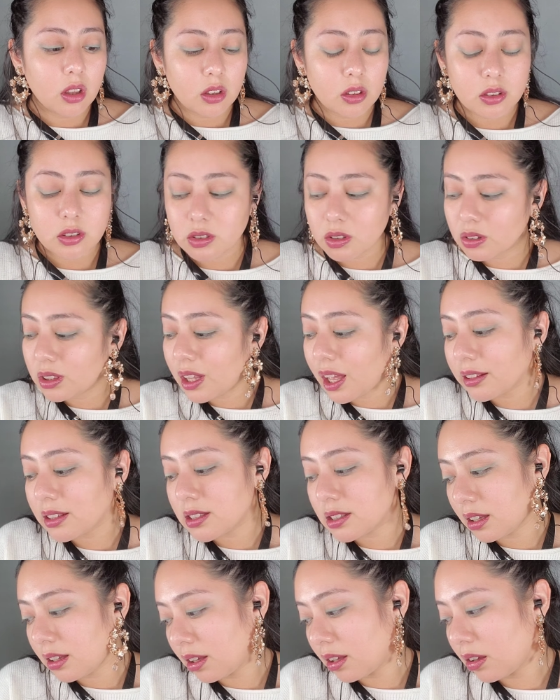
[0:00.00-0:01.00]
So
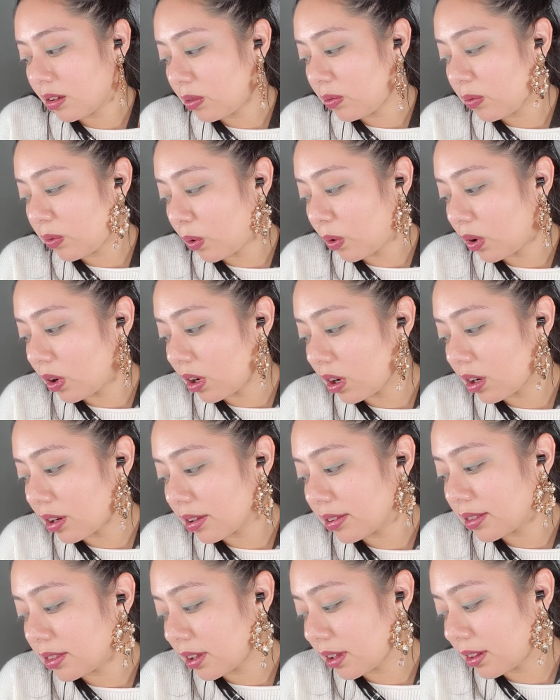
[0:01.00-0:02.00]
that's it for
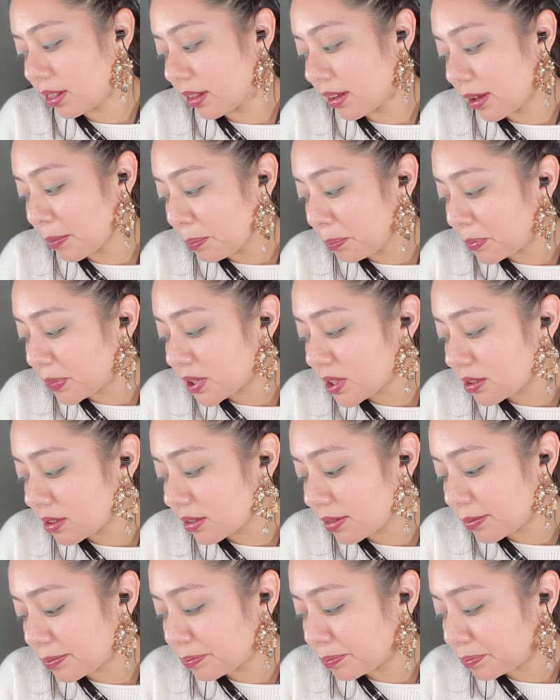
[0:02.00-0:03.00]
the lips.